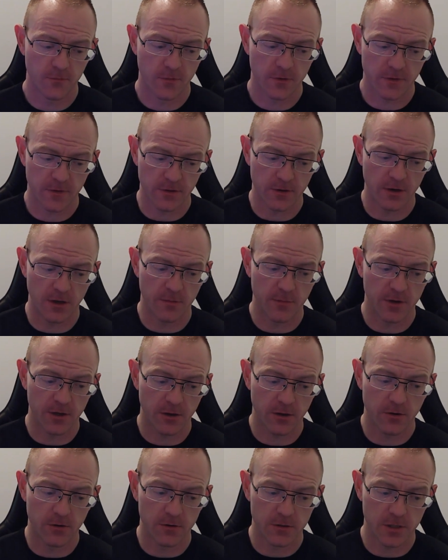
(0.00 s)
So now I'm going to
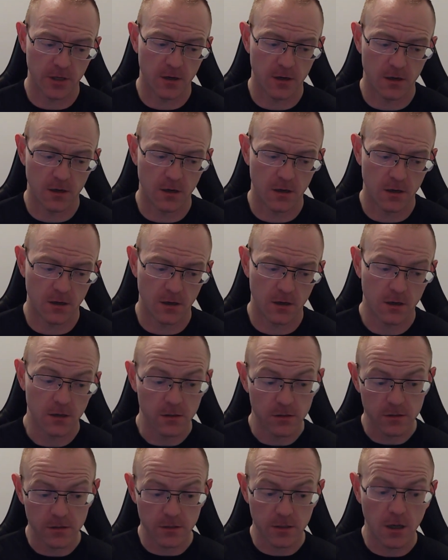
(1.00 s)
go da,
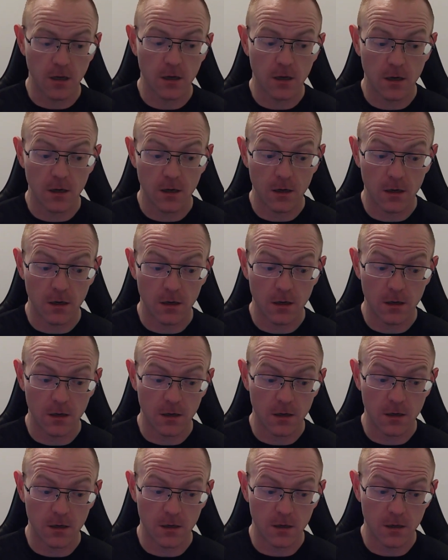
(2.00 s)

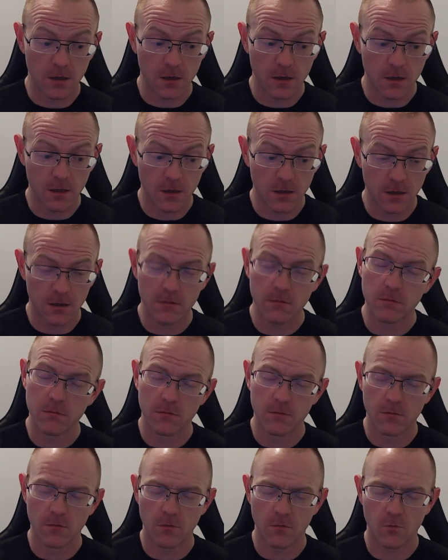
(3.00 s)
da,
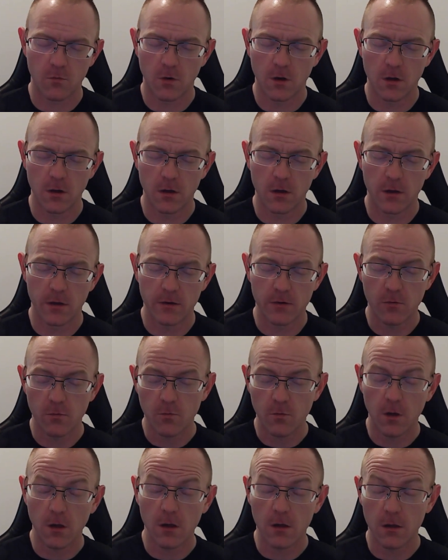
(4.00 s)
1,
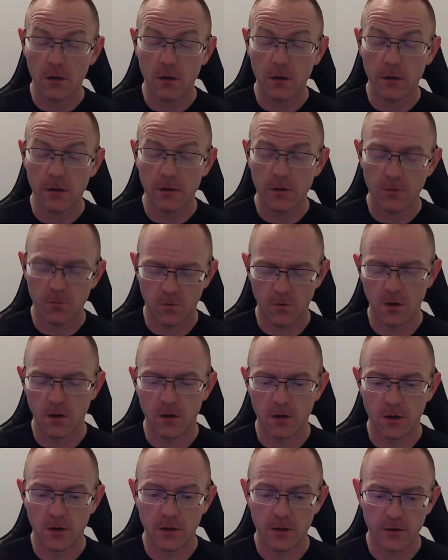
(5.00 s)
1,
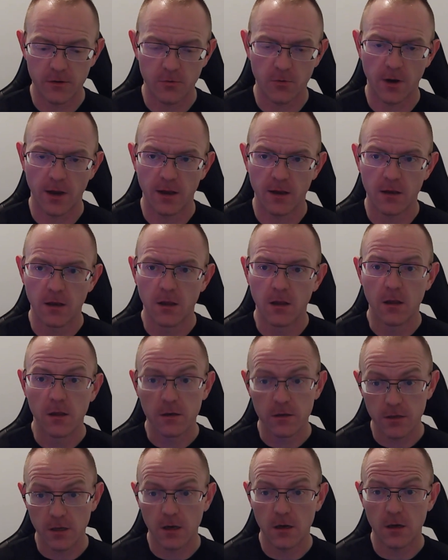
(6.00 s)
1, right?
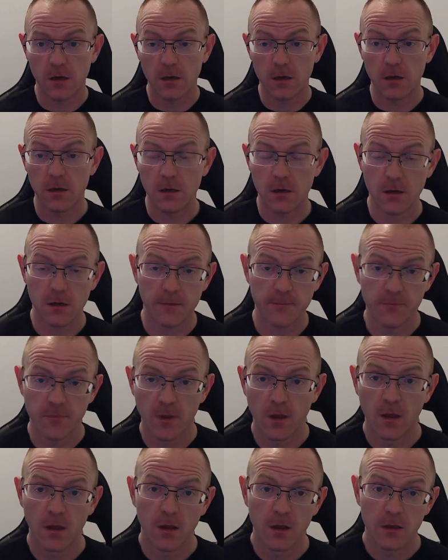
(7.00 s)
Da,
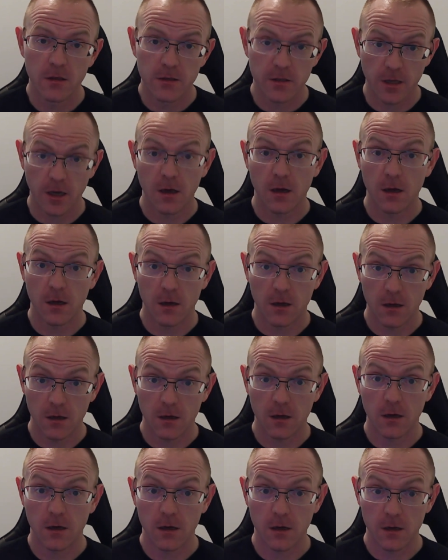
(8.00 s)

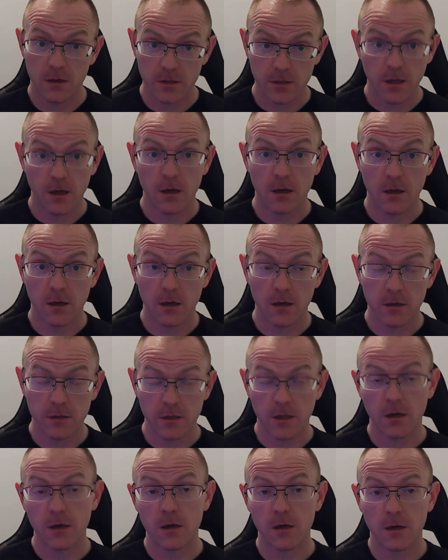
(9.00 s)
da, da,
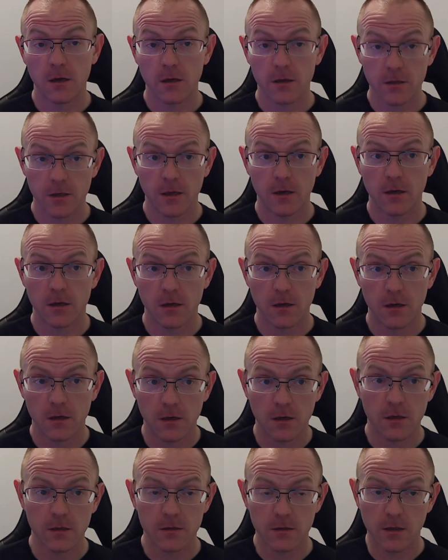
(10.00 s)
da,
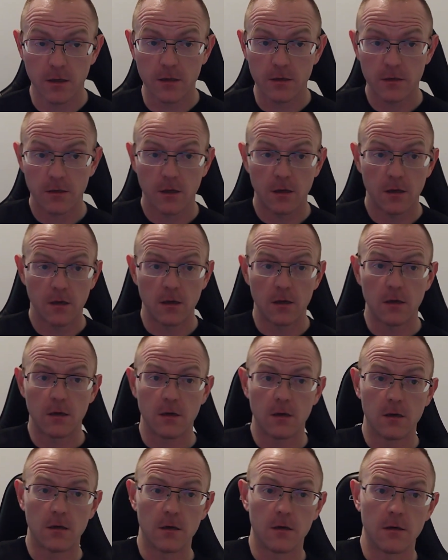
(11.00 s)
da, da,
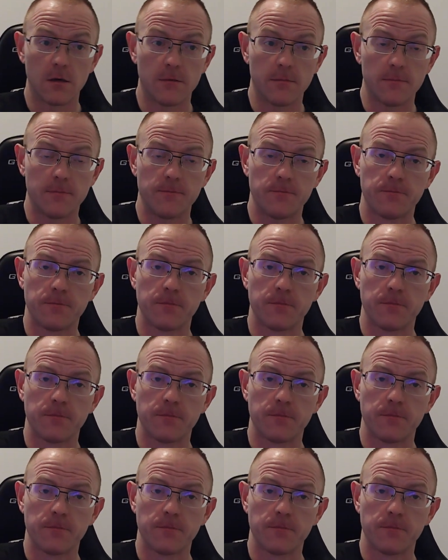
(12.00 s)
da.